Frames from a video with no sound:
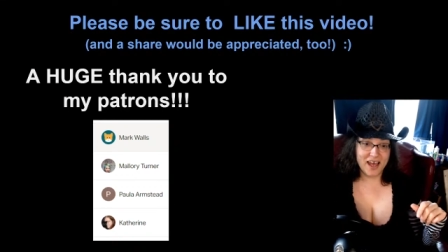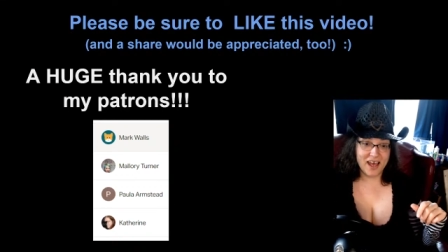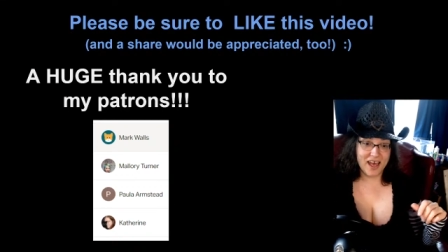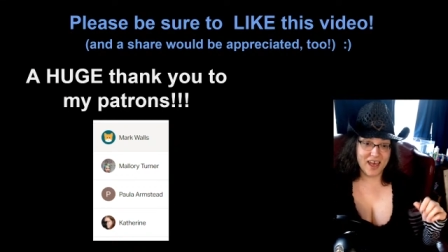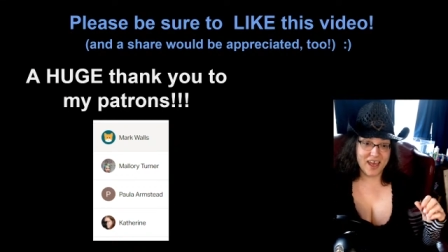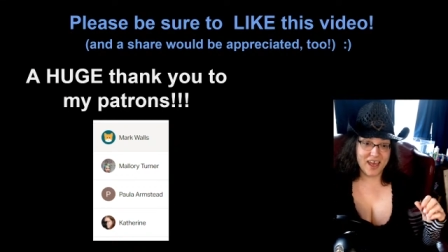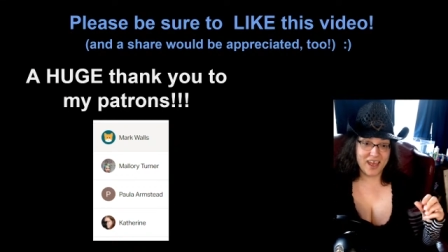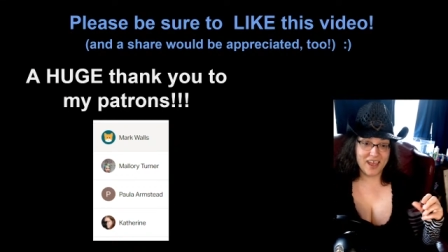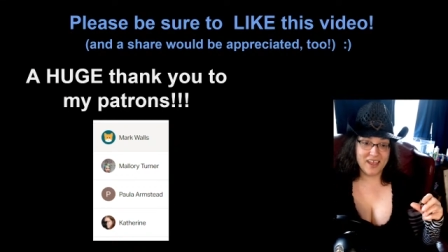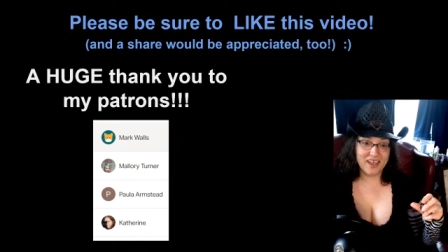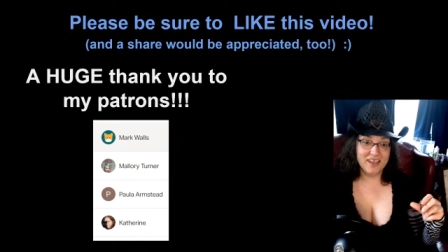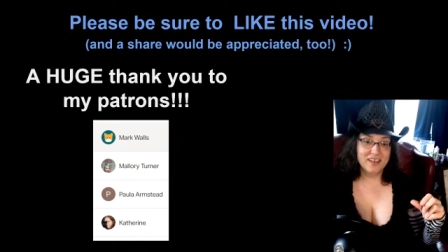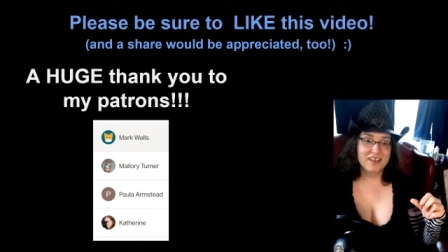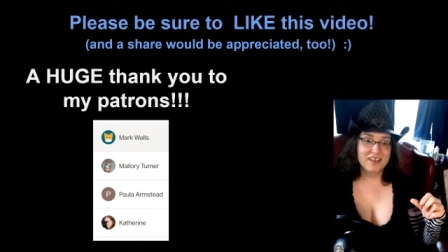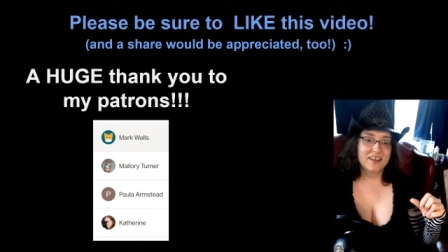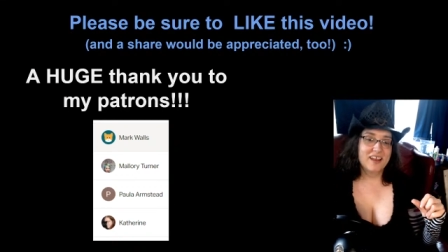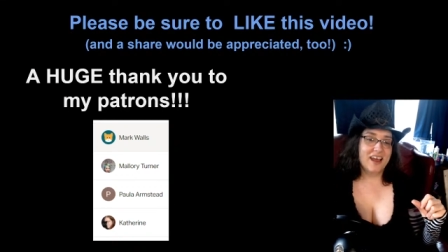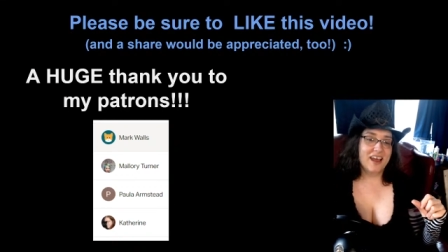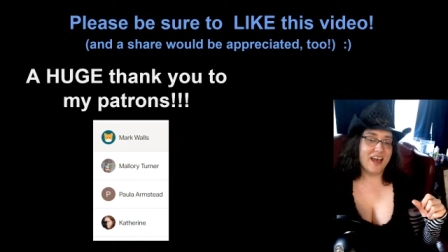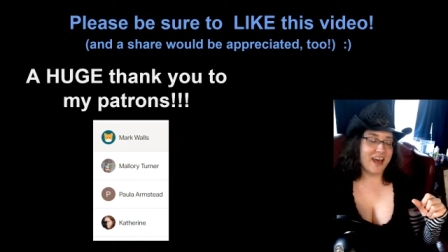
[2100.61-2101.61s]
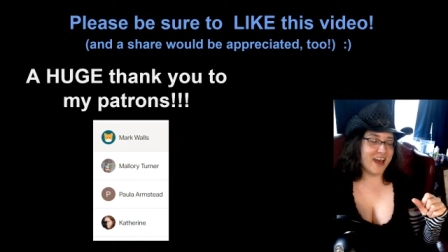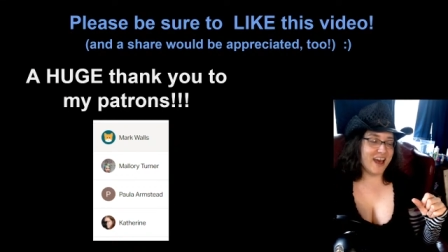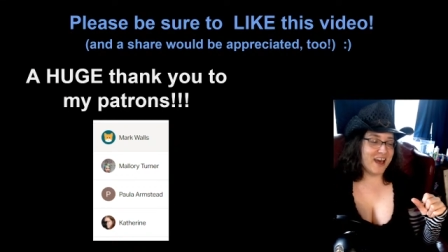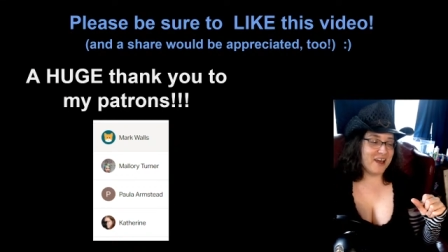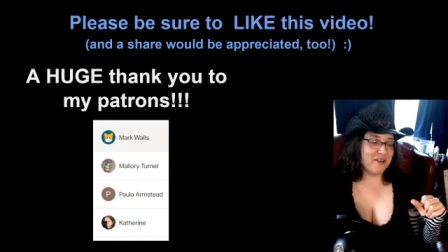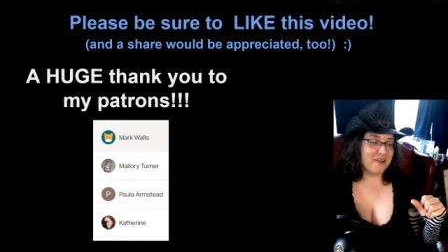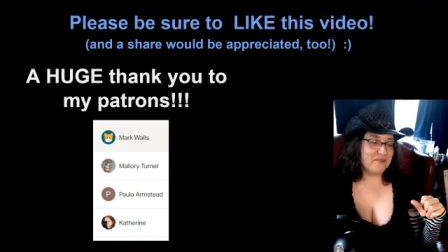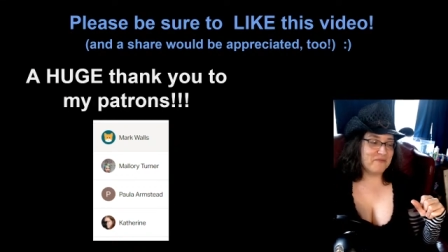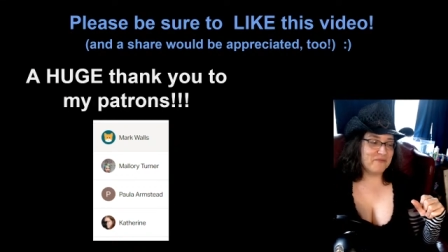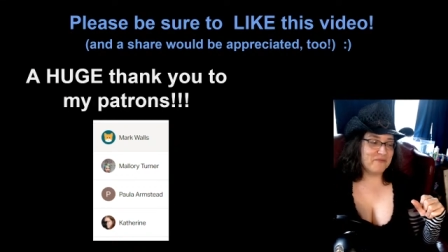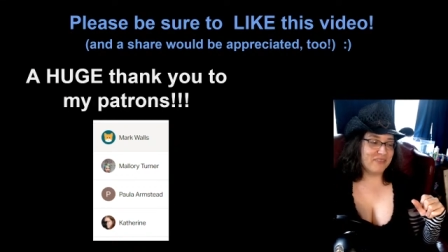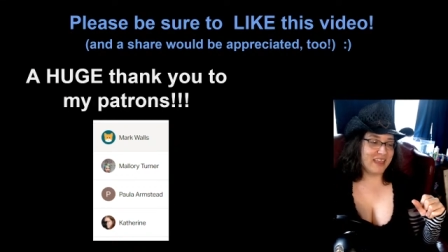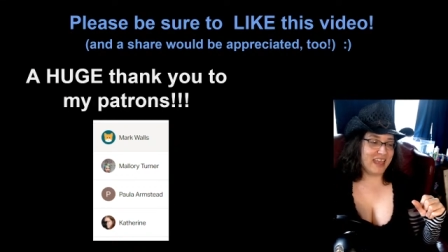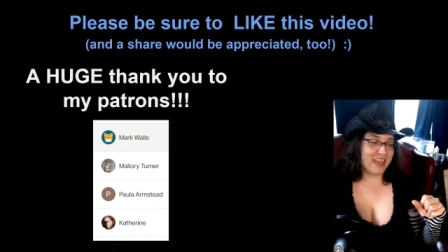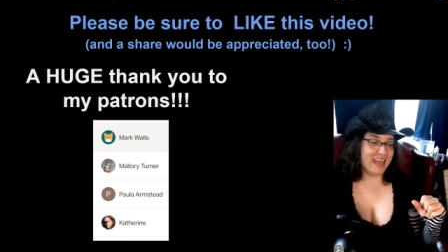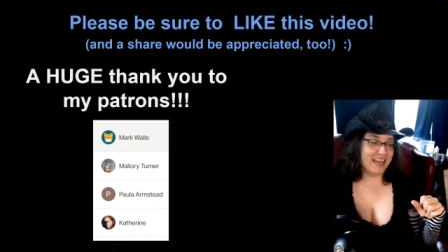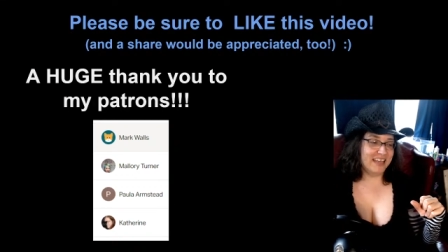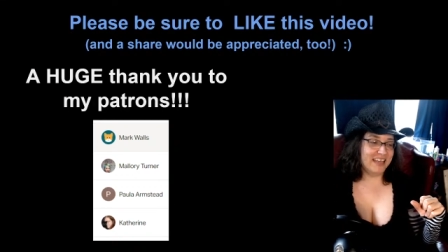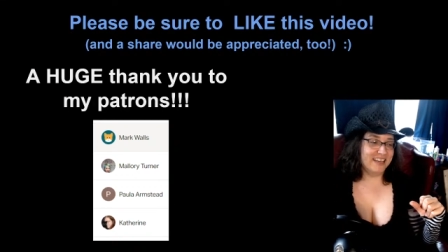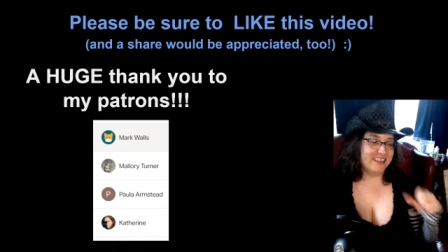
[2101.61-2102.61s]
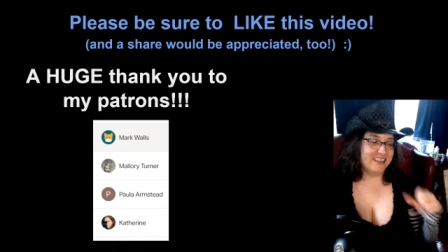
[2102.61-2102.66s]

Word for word: Hi. Um, and